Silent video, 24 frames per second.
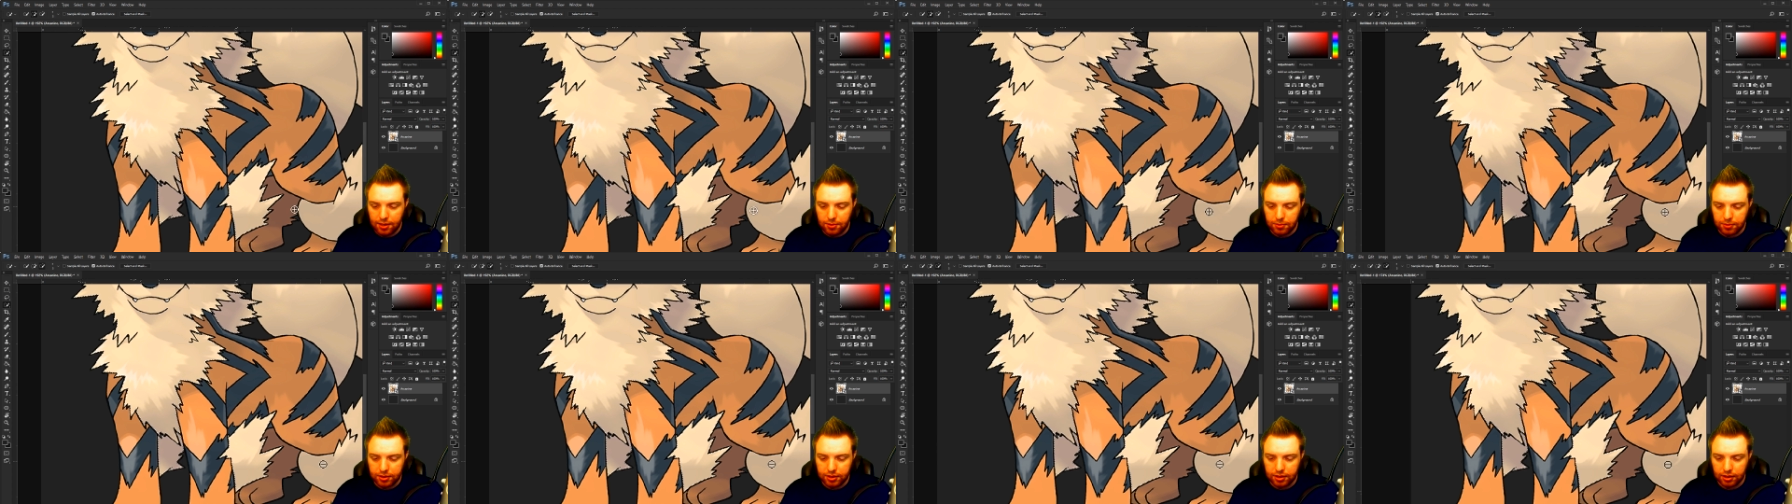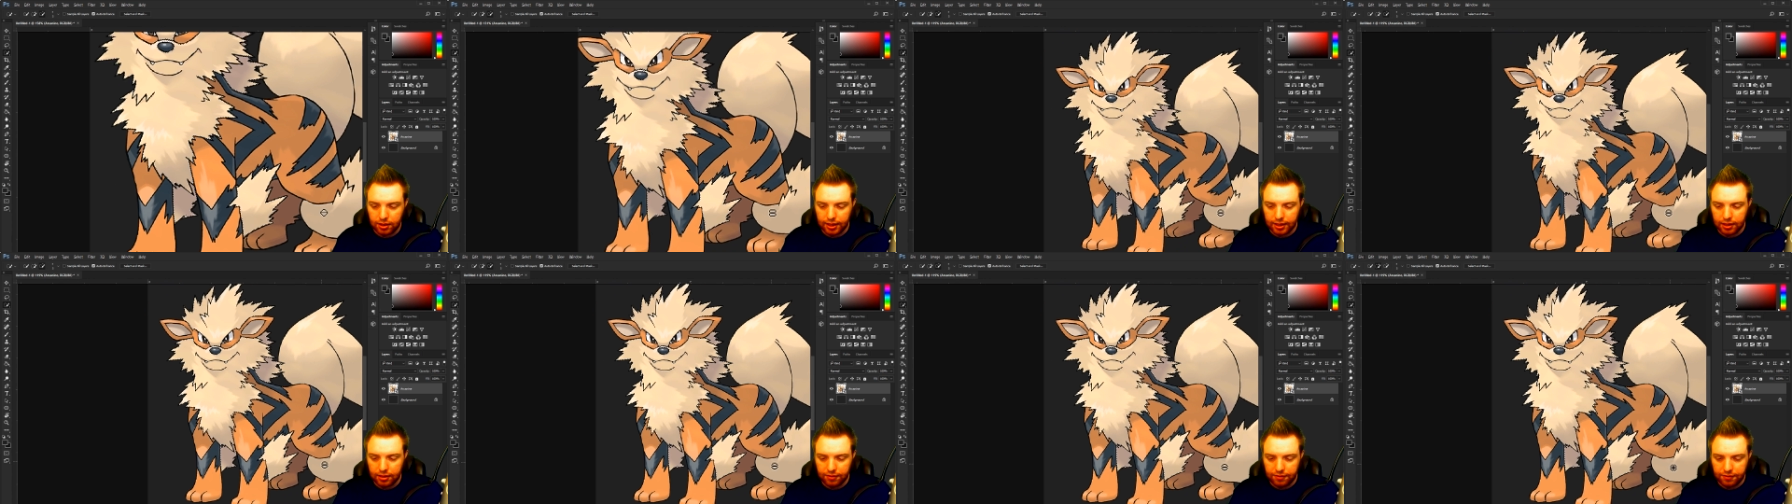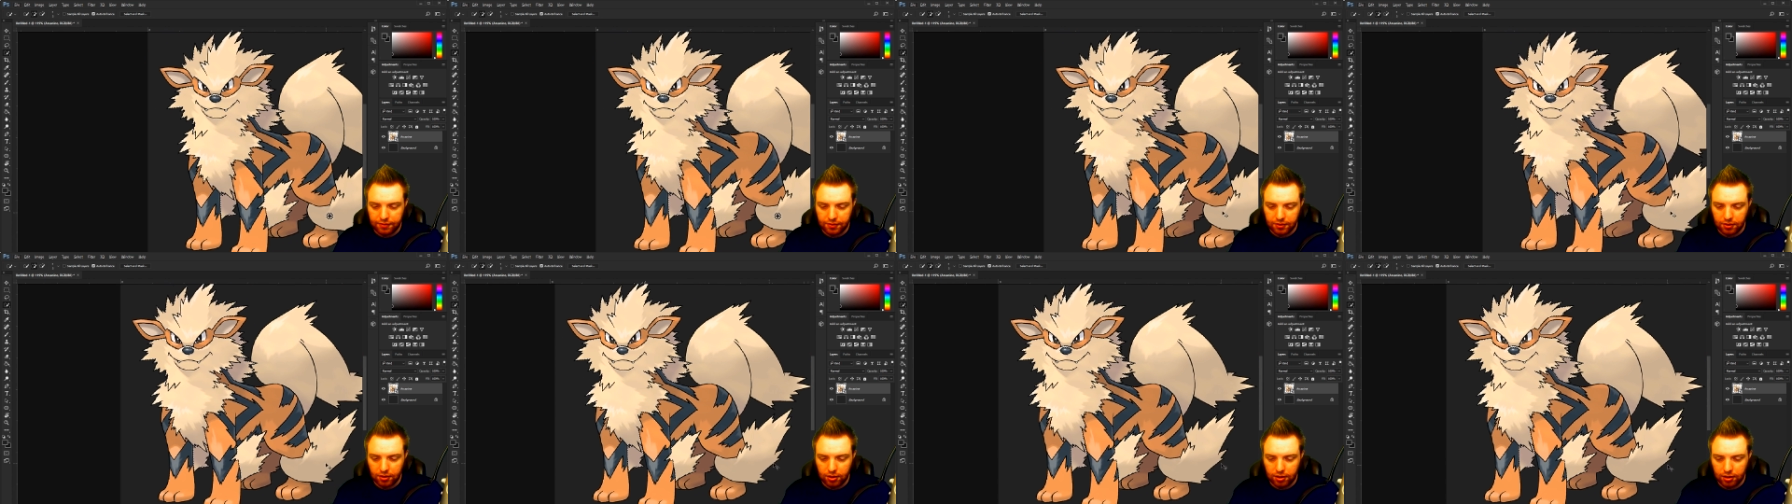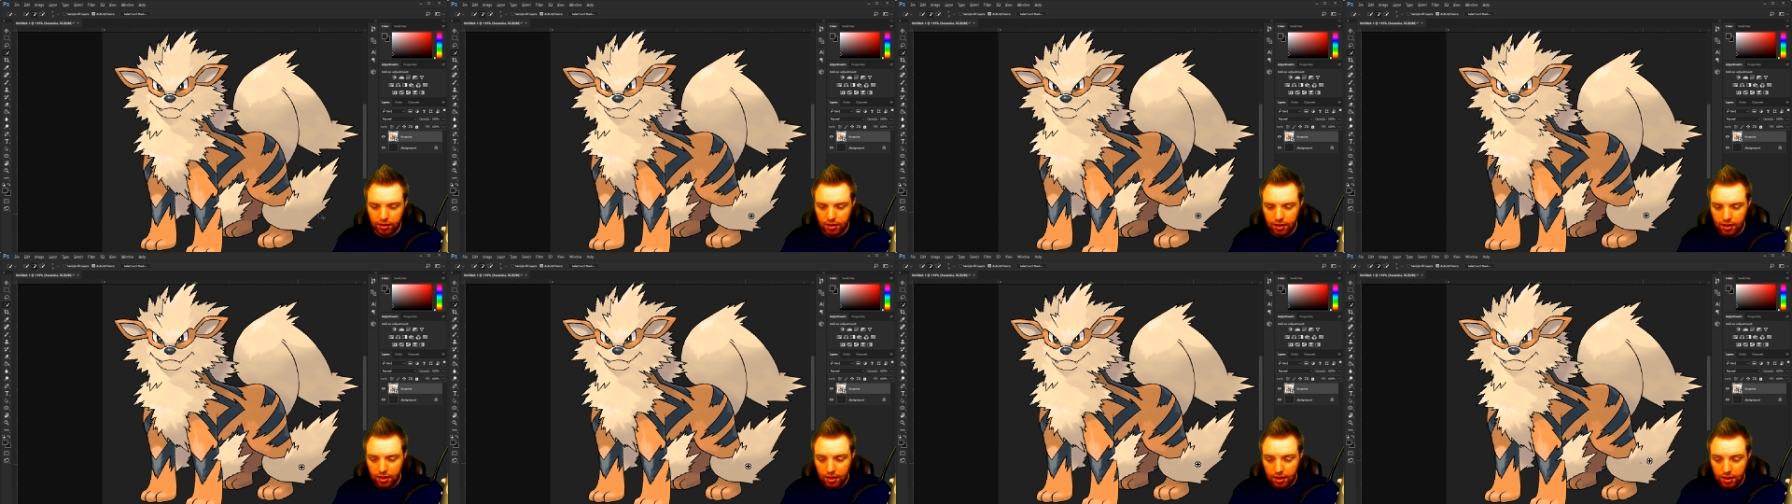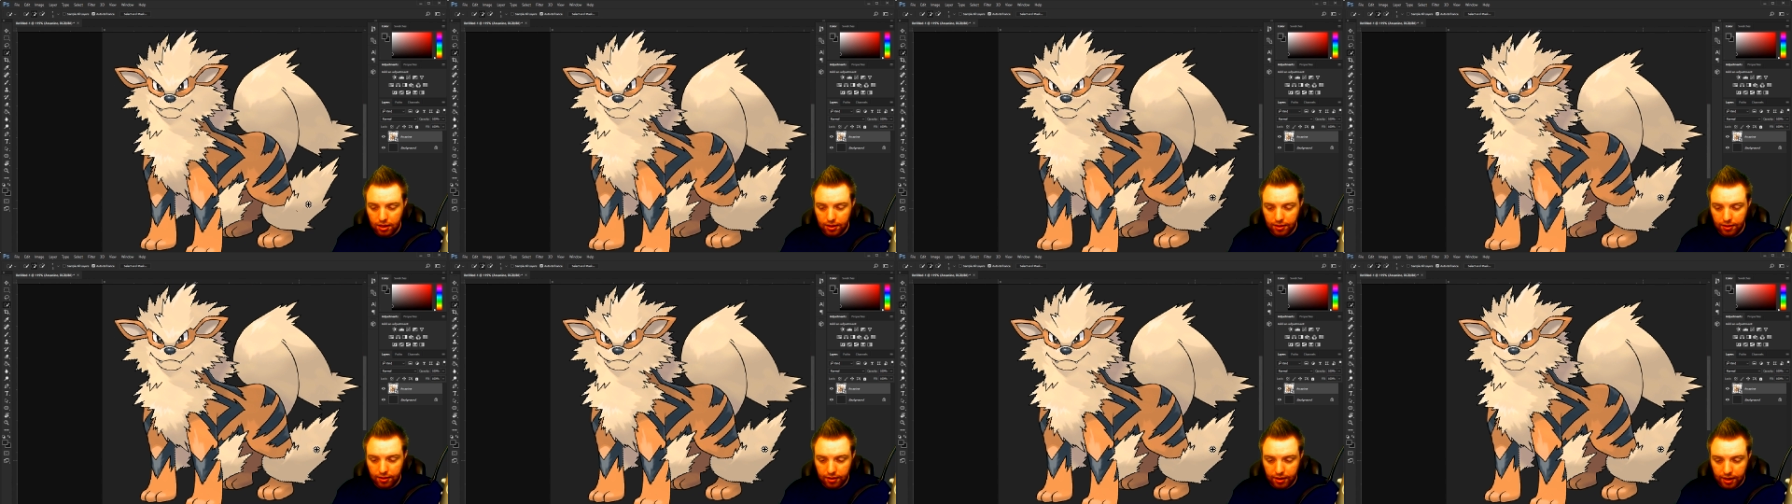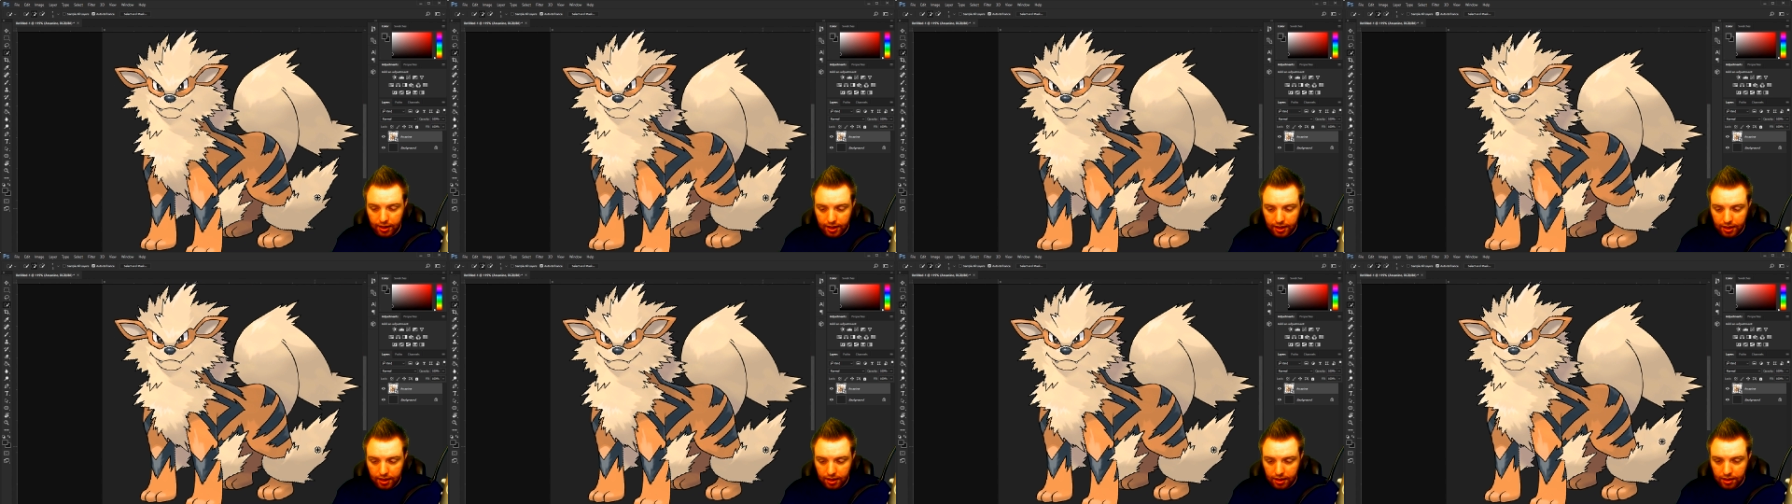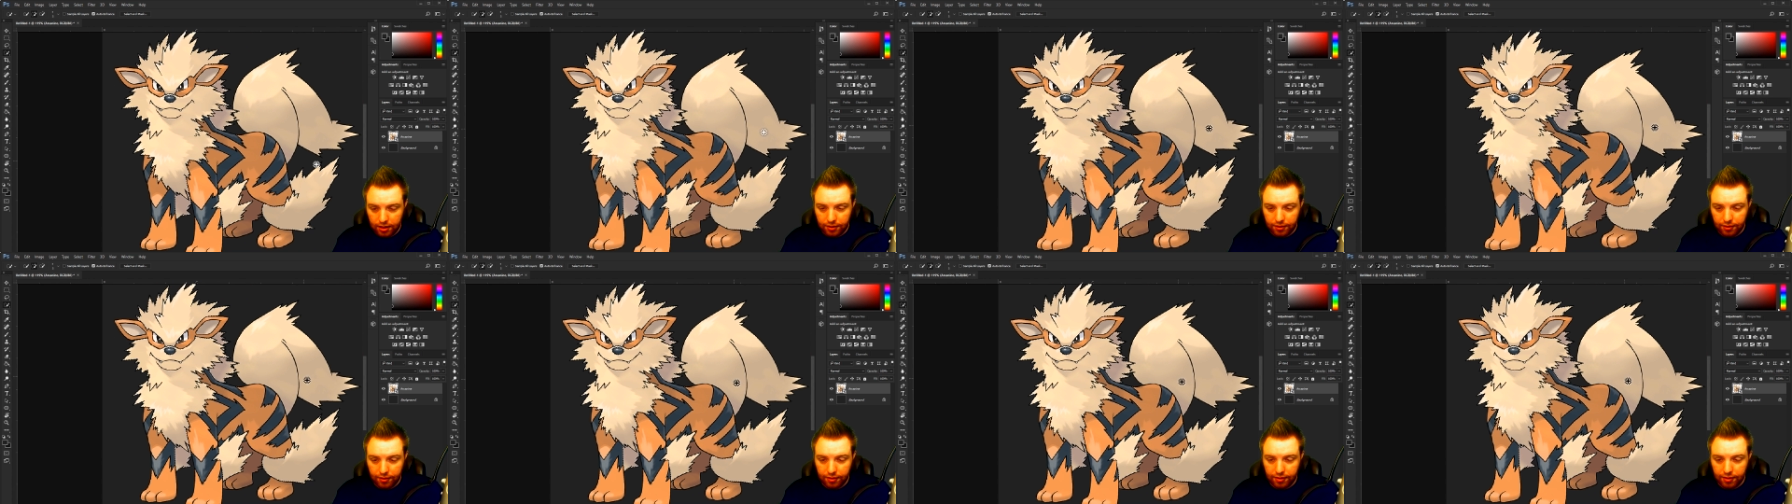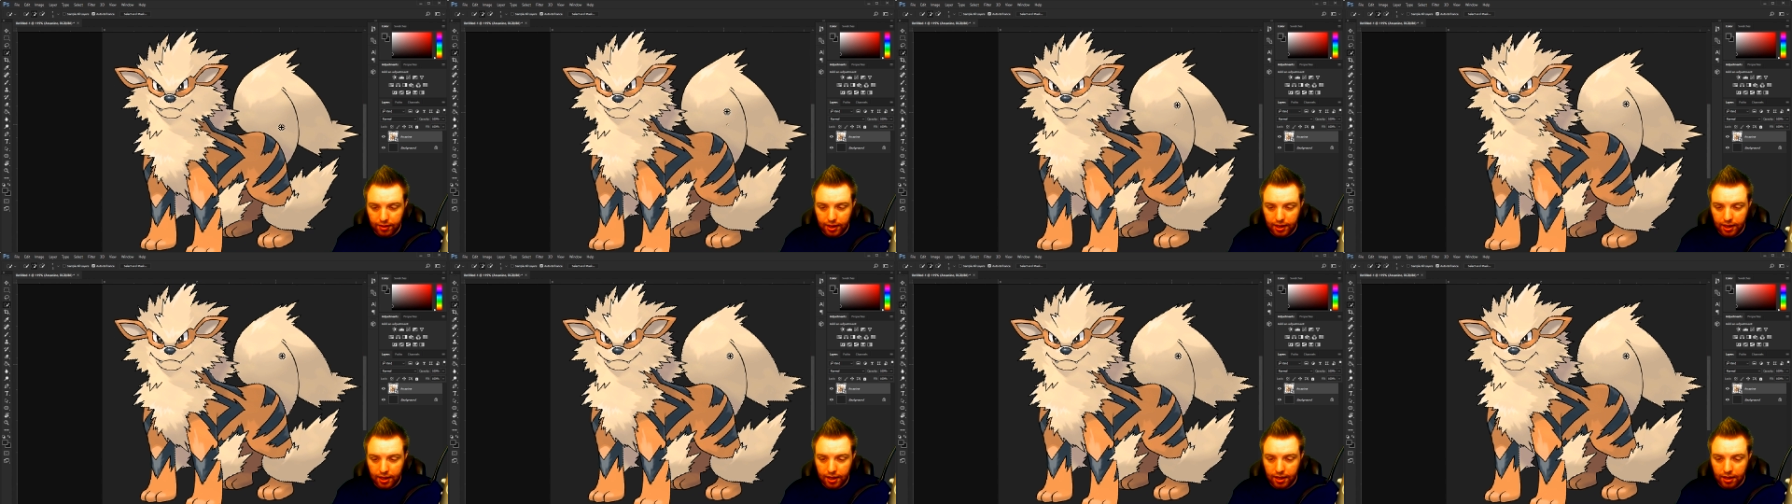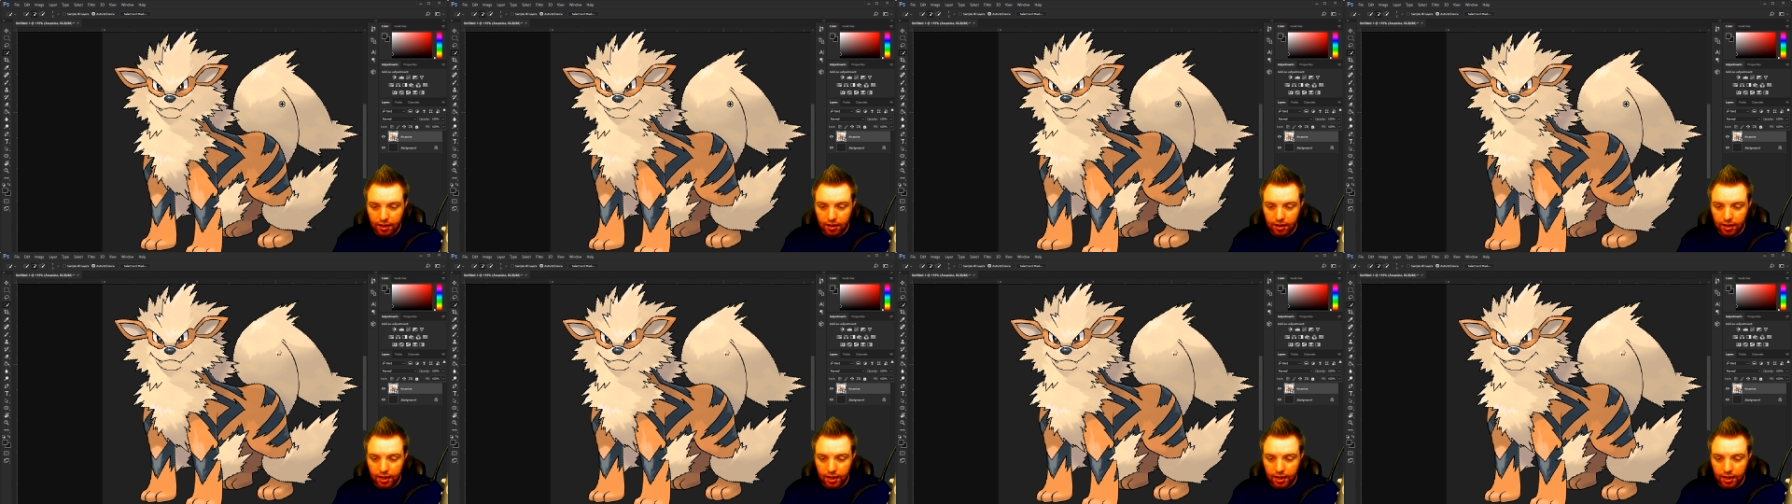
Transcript: We'll select the fur there, there,